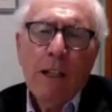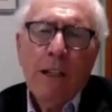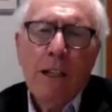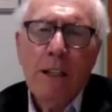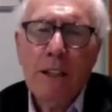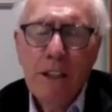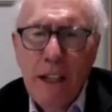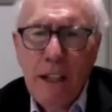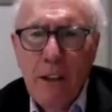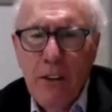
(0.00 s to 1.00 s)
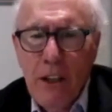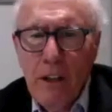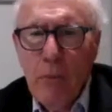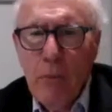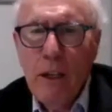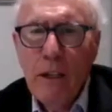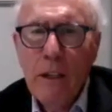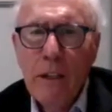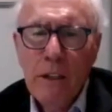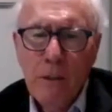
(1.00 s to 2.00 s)
Now, the second thing about it
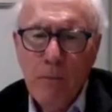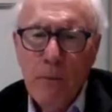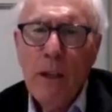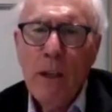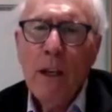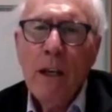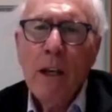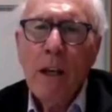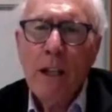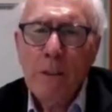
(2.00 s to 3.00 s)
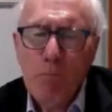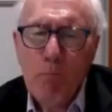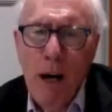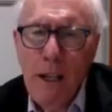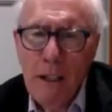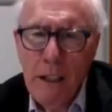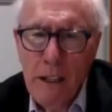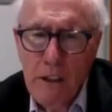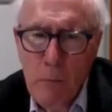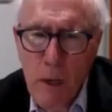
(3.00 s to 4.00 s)
is it's binding
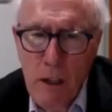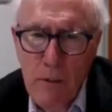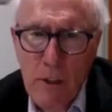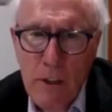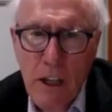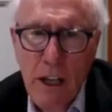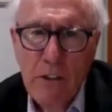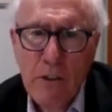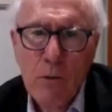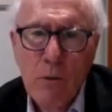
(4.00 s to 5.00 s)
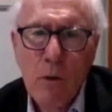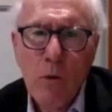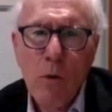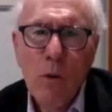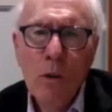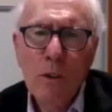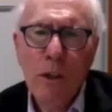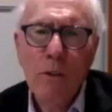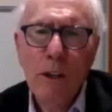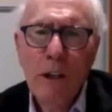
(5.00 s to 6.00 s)
as a matter of international law,
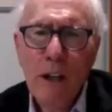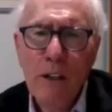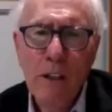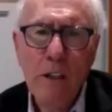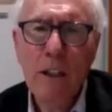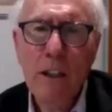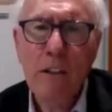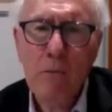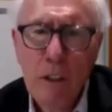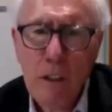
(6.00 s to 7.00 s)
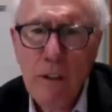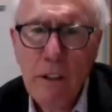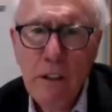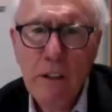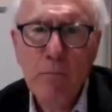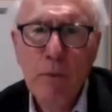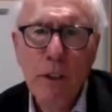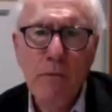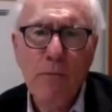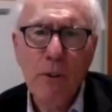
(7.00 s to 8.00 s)
so the idea you're going to get rid of it is
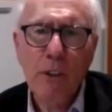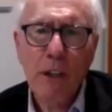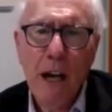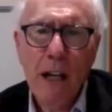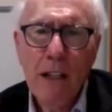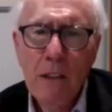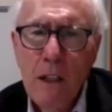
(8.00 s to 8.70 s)
pretty futile.